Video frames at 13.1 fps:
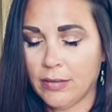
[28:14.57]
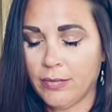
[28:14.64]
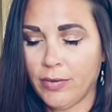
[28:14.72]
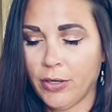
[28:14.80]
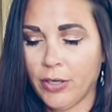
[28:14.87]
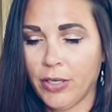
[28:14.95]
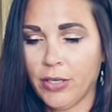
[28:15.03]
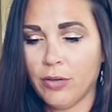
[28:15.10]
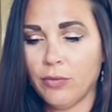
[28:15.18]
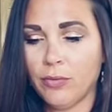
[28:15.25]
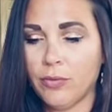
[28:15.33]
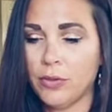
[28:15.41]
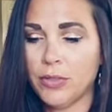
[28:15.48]
a very
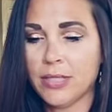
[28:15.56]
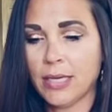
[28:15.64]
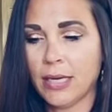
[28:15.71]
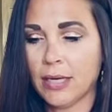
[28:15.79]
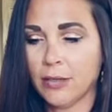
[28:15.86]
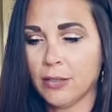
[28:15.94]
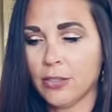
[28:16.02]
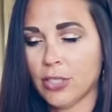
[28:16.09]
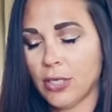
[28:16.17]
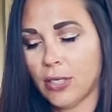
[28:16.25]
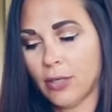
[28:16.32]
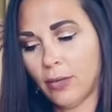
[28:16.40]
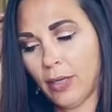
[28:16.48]
confusing
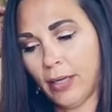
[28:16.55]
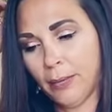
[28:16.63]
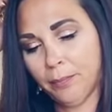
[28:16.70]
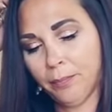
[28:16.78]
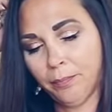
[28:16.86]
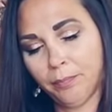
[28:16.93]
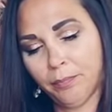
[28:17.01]
energy, okay?